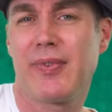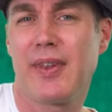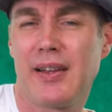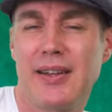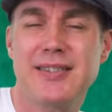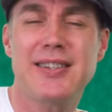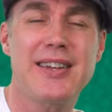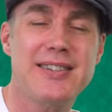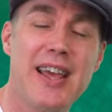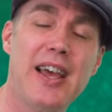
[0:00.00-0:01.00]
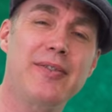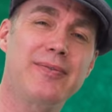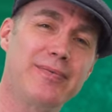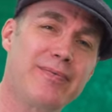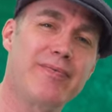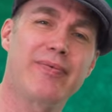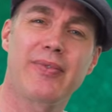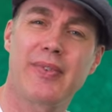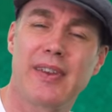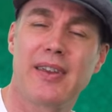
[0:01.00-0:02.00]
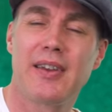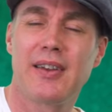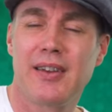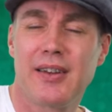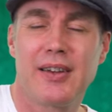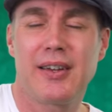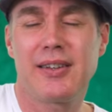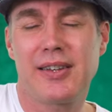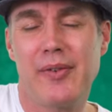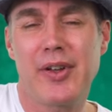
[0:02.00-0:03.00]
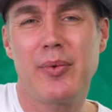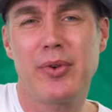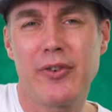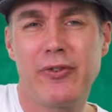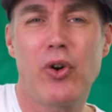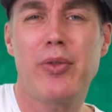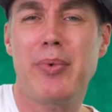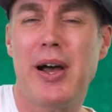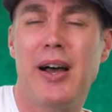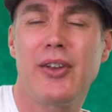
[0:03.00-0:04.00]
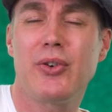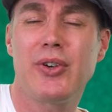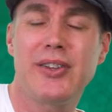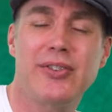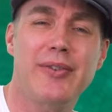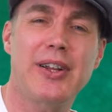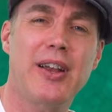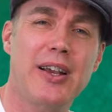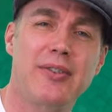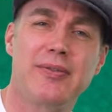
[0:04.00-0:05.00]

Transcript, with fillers: Let's say it's that coming up on the fourth bar, you'll hear something like